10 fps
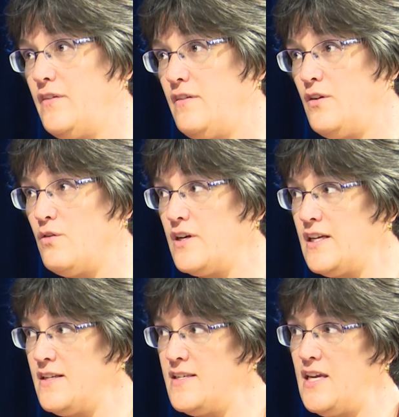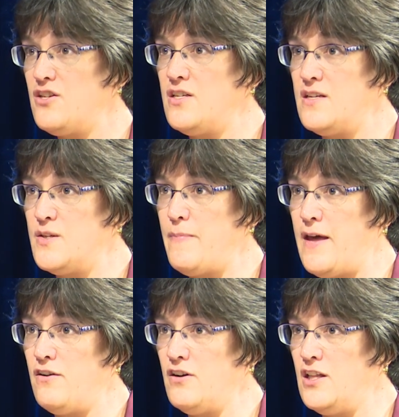the organization is
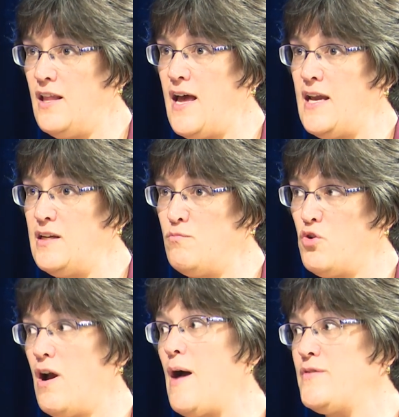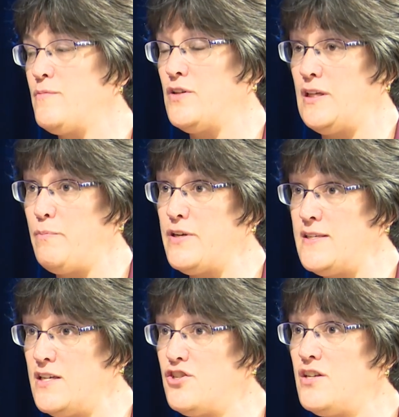better aligned and more optimally
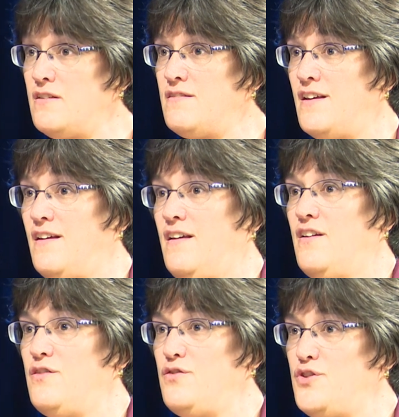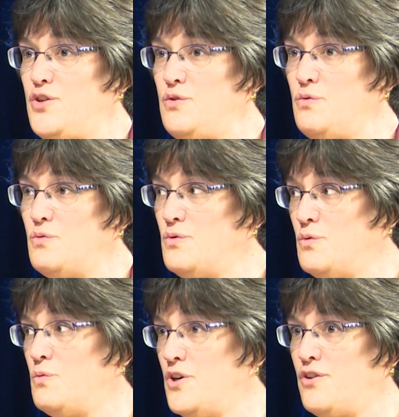positioned to
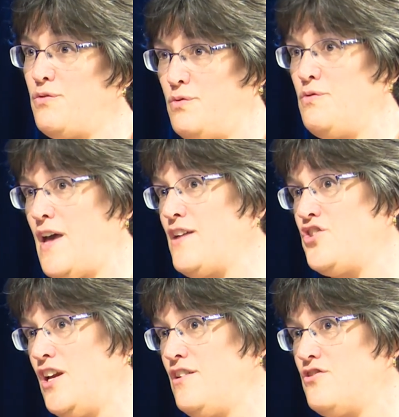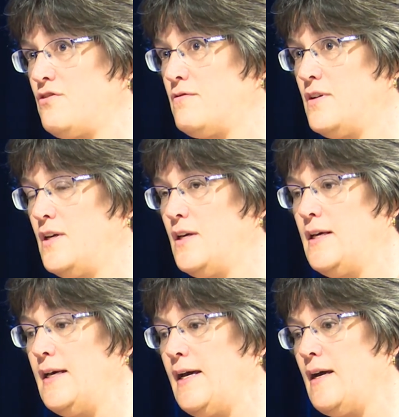work through that change.
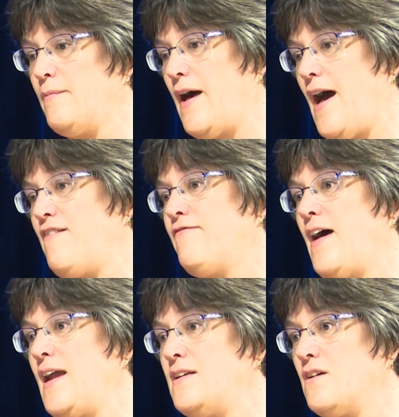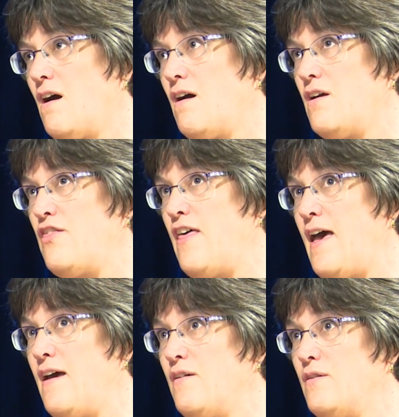I find
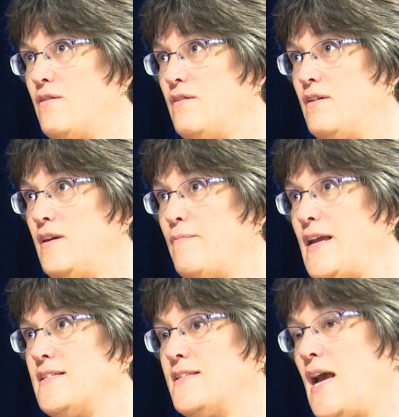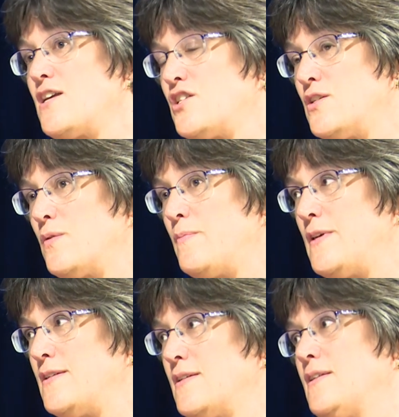that in my discussions with
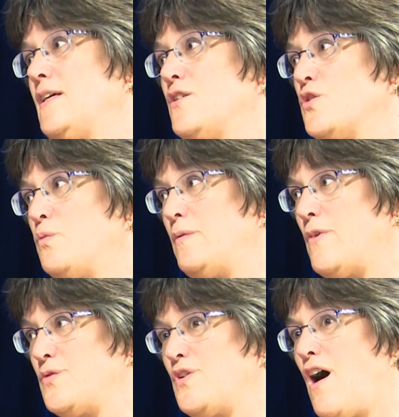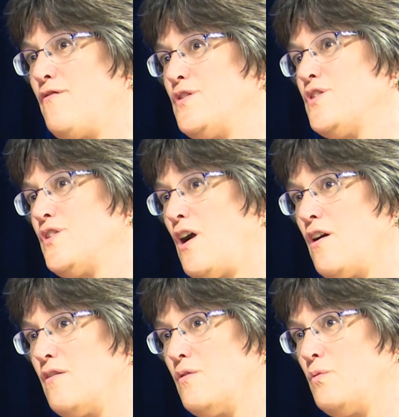business leaders, we most often
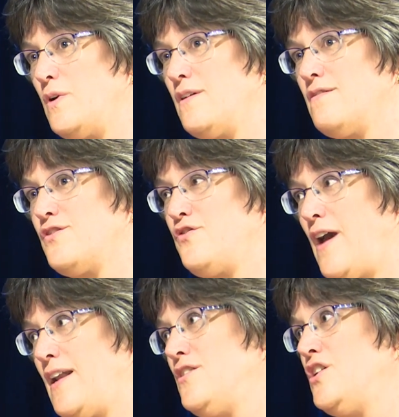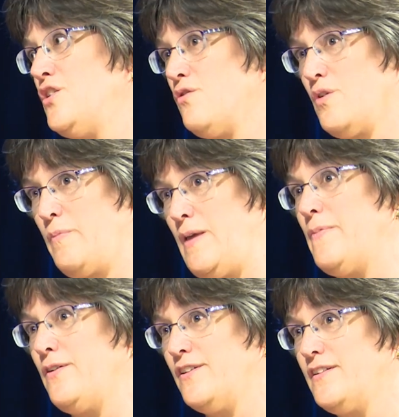start with strategy or
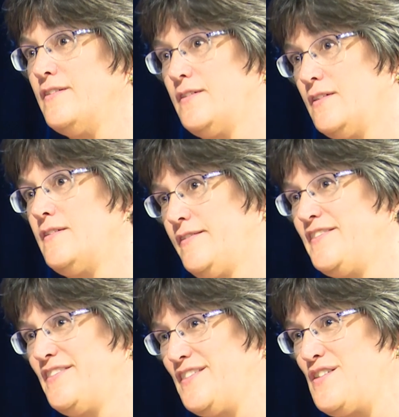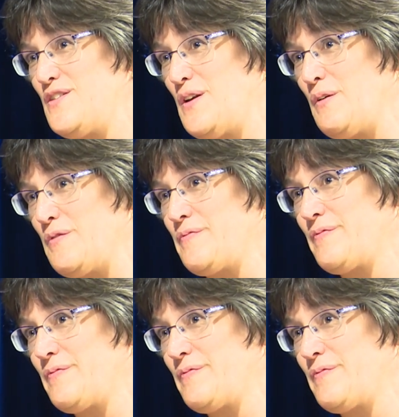people. So,